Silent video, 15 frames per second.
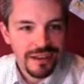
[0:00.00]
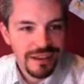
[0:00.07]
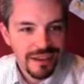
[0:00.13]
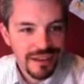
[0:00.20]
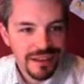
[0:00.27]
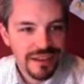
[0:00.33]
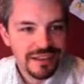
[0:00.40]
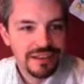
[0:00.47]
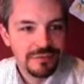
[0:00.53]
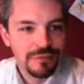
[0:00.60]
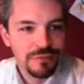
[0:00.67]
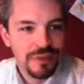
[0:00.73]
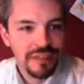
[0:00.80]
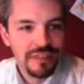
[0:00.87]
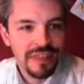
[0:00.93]
accustomed
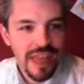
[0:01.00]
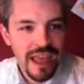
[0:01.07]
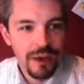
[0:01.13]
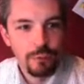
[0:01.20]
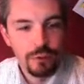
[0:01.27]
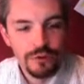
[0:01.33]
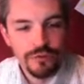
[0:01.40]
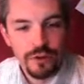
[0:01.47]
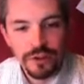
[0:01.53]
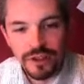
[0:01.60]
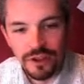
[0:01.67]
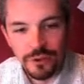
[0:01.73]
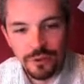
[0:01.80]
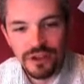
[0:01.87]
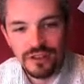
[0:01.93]
with how
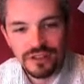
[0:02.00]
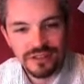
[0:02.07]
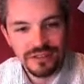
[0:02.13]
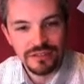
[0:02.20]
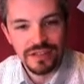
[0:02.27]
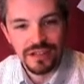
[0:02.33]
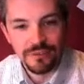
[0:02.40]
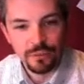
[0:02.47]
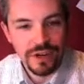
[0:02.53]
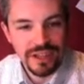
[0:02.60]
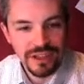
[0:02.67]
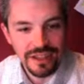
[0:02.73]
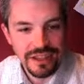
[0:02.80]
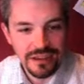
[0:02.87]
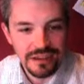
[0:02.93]
Portfolio works and what
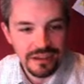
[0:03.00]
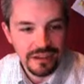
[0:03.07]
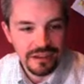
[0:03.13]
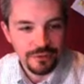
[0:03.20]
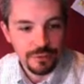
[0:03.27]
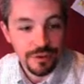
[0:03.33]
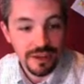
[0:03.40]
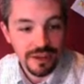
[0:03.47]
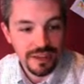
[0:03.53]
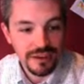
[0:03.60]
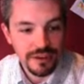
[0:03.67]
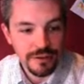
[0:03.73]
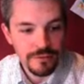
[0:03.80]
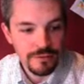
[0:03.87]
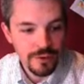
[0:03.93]
it can
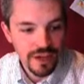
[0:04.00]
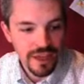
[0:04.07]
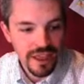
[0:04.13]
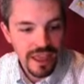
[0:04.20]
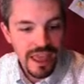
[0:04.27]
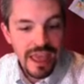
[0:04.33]
do for you.